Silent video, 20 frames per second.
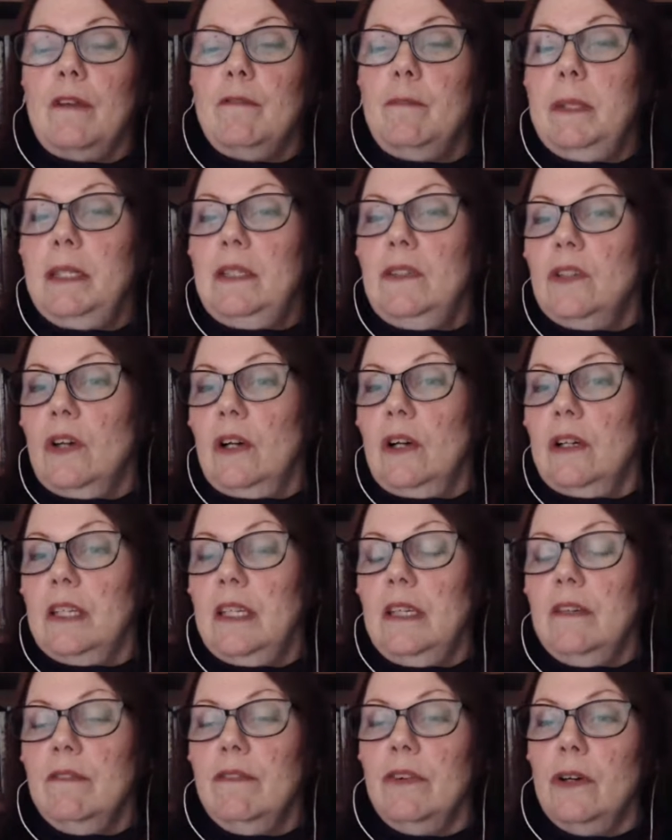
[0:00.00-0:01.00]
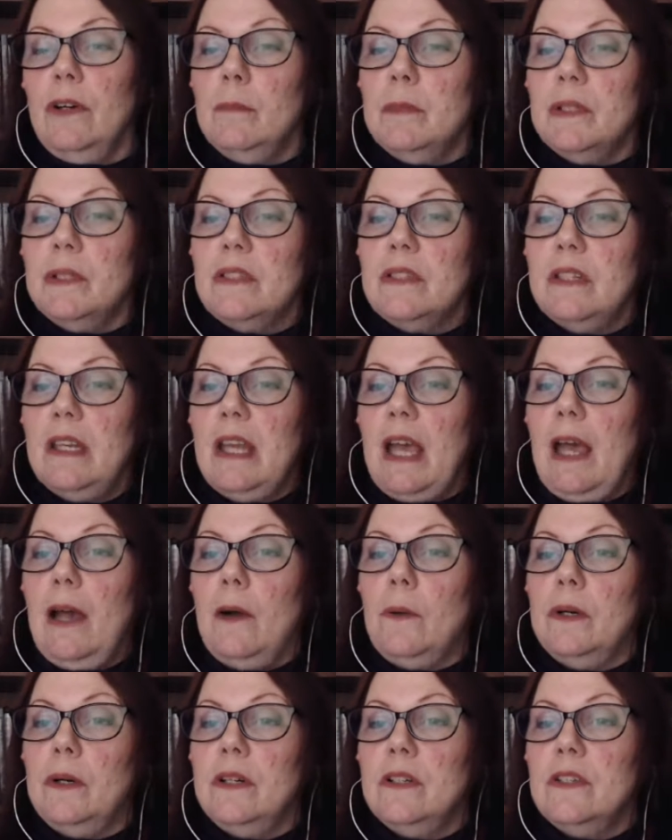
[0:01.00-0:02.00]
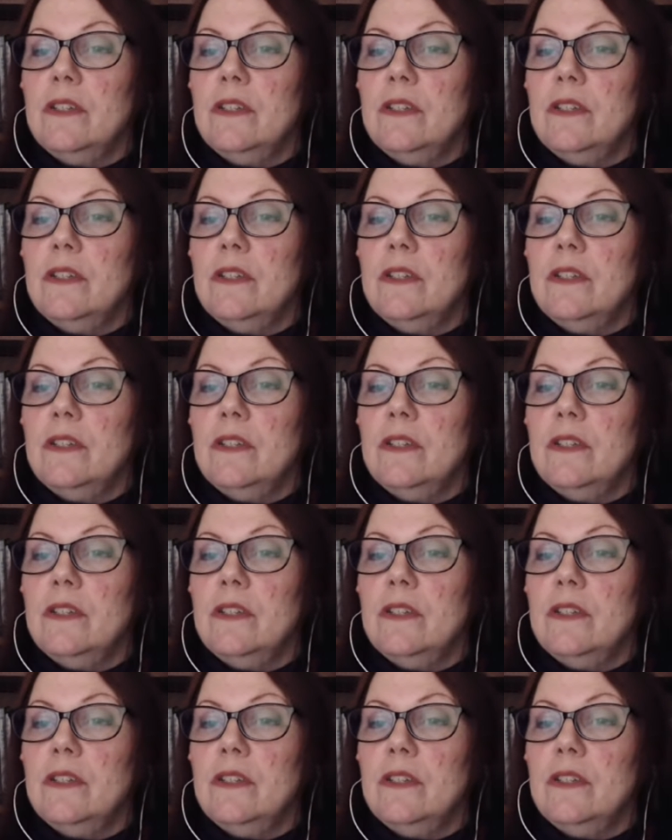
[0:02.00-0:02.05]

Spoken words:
been talking for almost an hour,